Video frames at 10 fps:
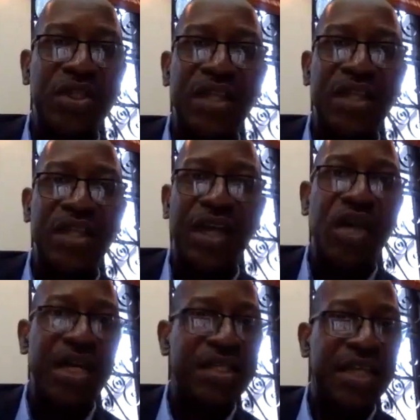which a young
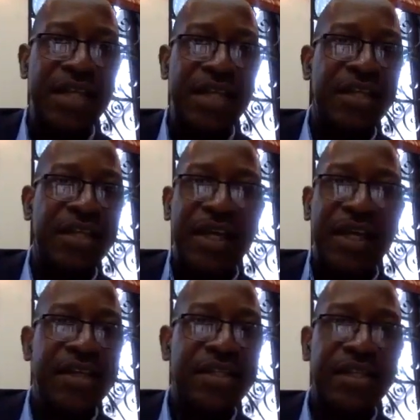lawyer says
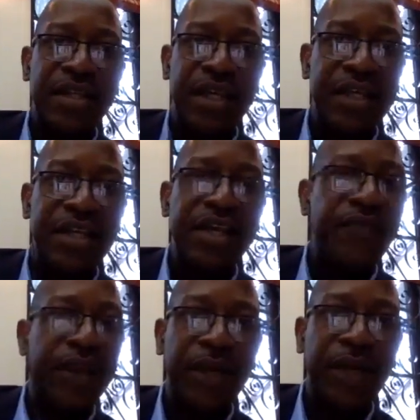he's
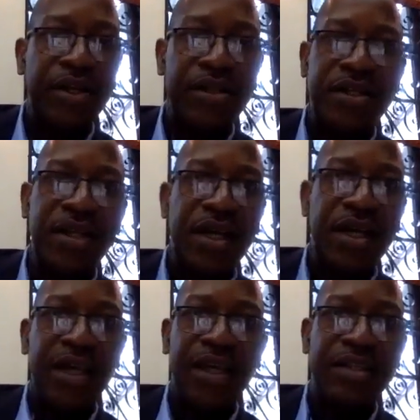leaving because
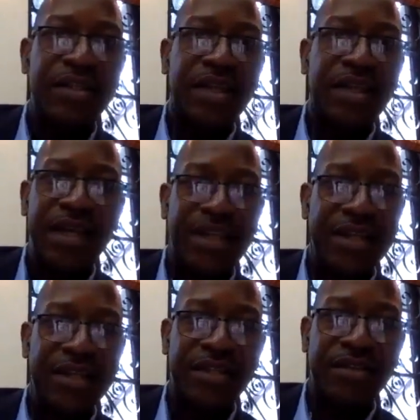he's
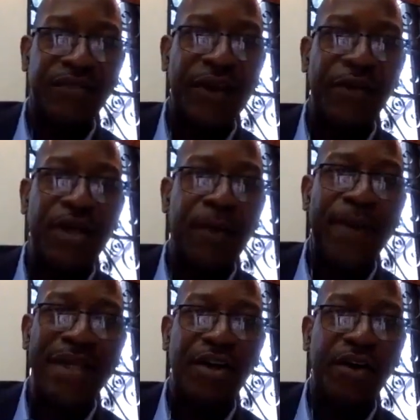found a
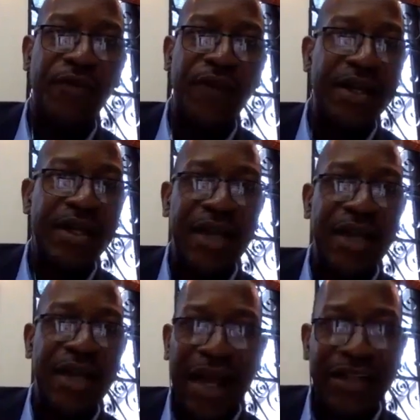better offer,
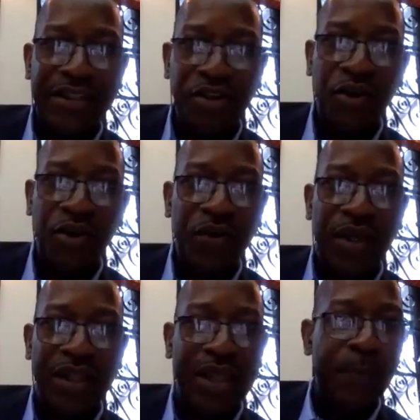and the
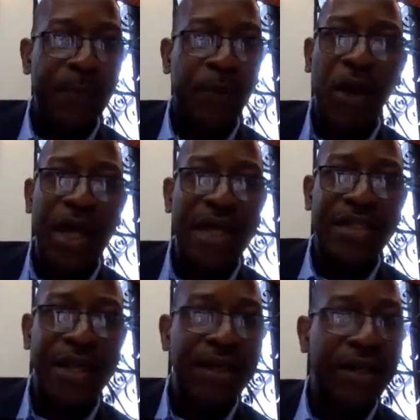employer is
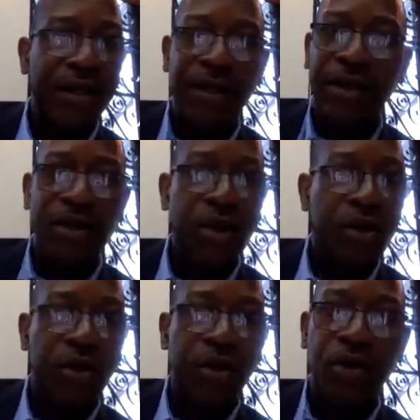saying no,
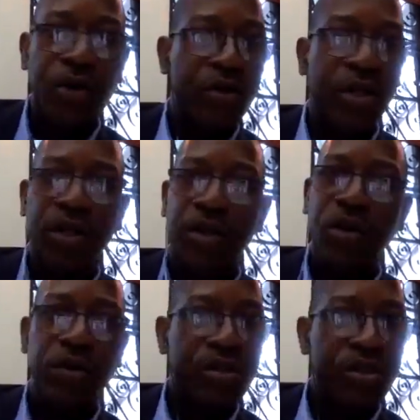
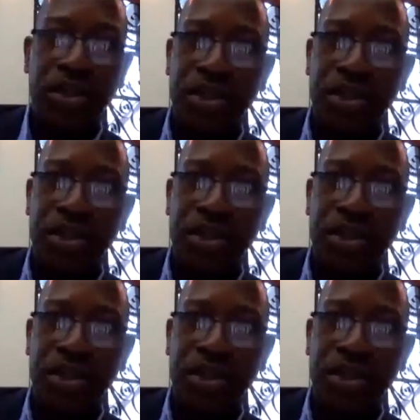just